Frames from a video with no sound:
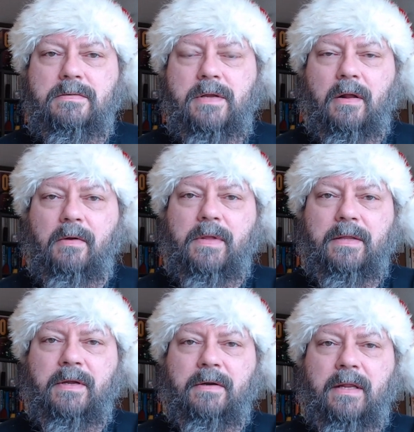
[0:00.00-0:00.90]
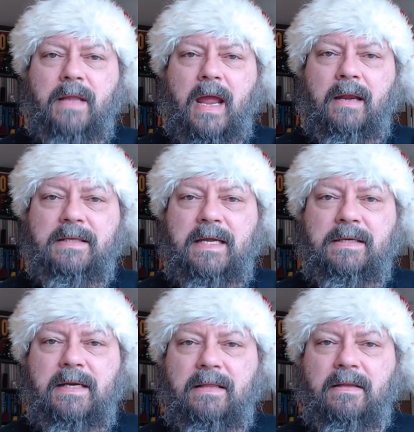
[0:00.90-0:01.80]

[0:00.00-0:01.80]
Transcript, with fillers: you know, and it's hinted at